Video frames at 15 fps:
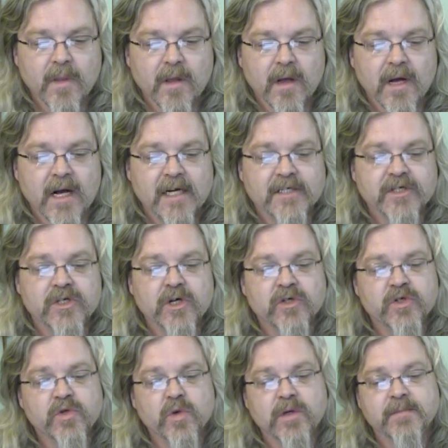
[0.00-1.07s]
Uh,
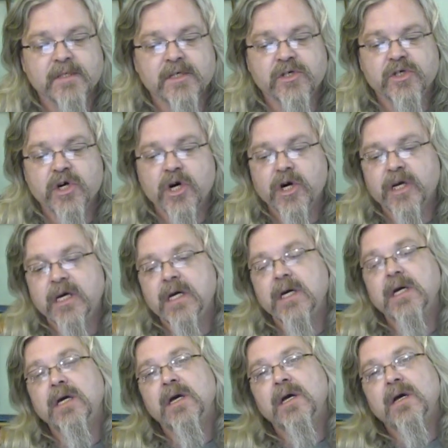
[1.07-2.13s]
snowstorms in
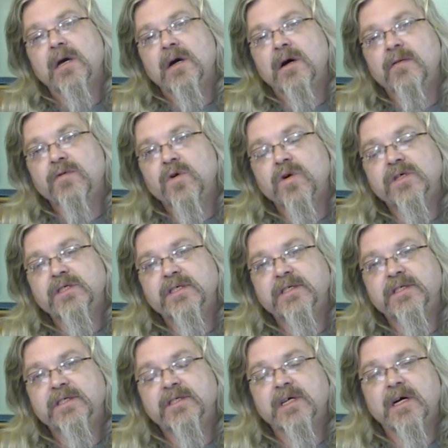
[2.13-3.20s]
Turkey. Of course, this
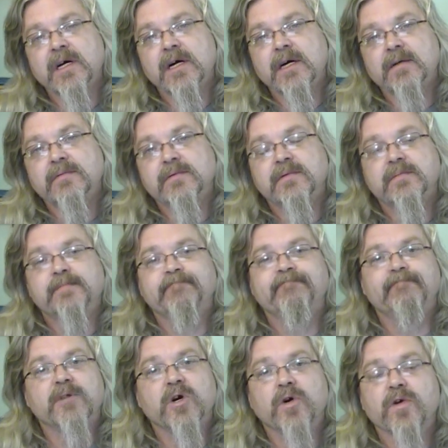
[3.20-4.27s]
is uh,
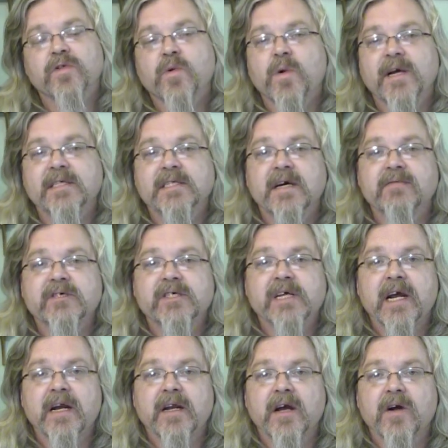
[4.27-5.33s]
the
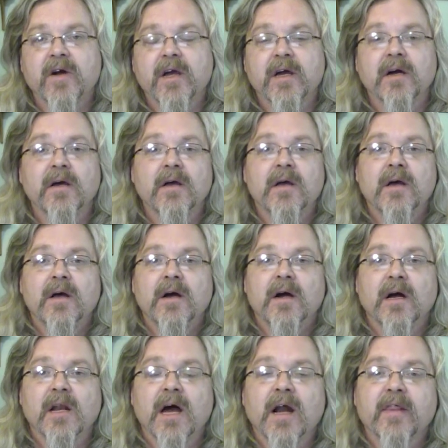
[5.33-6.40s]
earthquake-devastated area. A
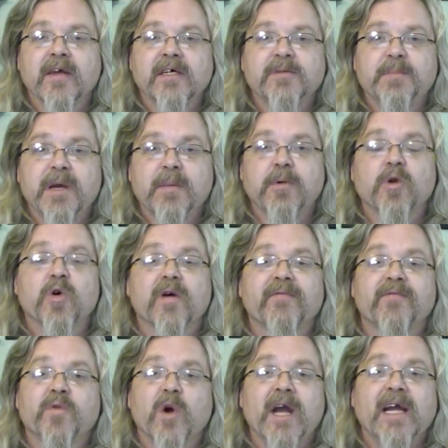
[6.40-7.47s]
lot of these people are
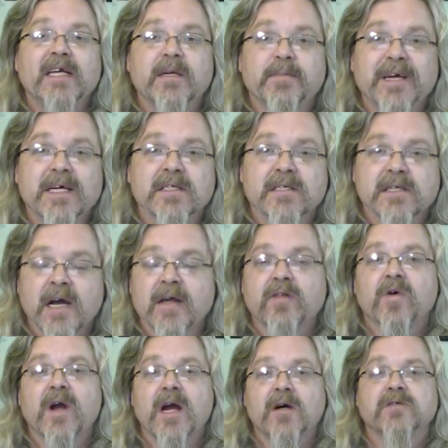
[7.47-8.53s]
afraid to be inside
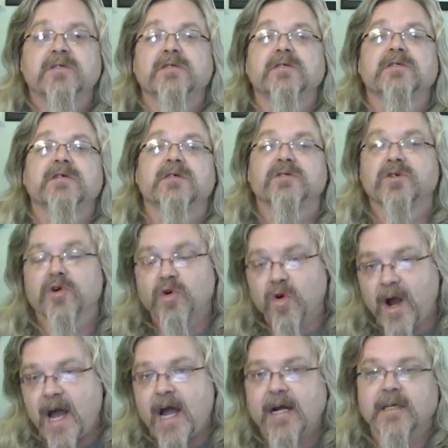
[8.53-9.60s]
their houses because they're
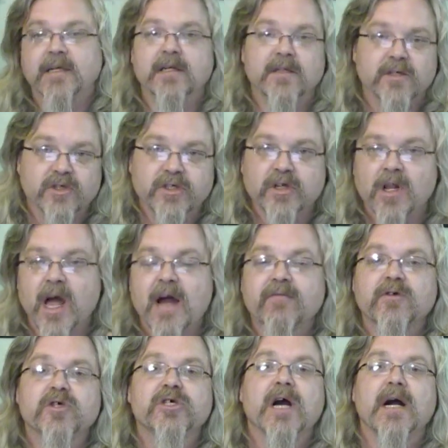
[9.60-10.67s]
cracked and there's still
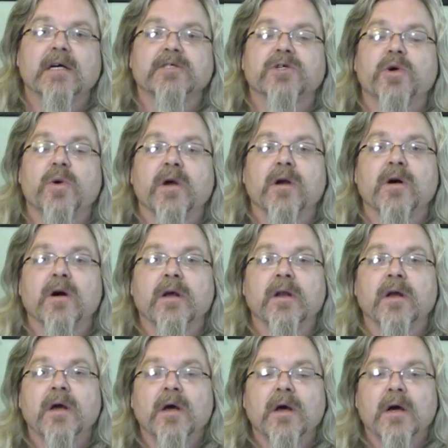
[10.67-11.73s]
aftershocks going on.
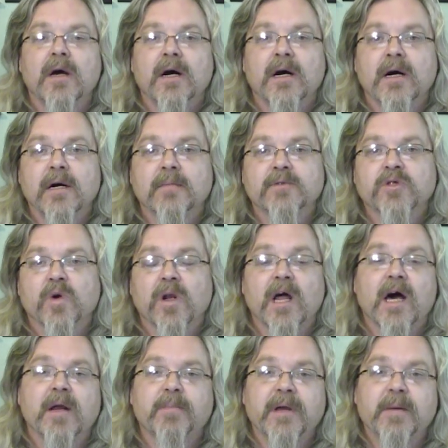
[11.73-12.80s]
Um, so a
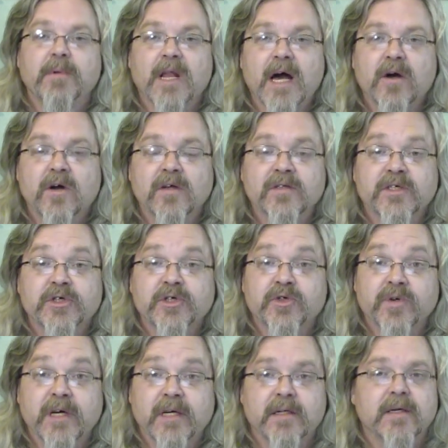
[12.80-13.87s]
lot of people out on the
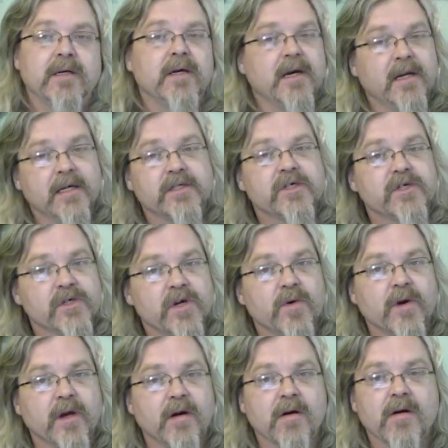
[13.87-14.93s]
street, and it's
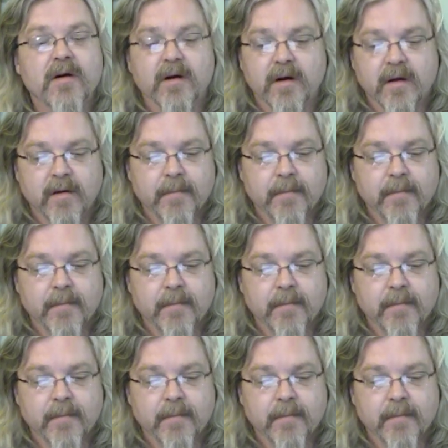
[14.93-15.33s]
snowing hard.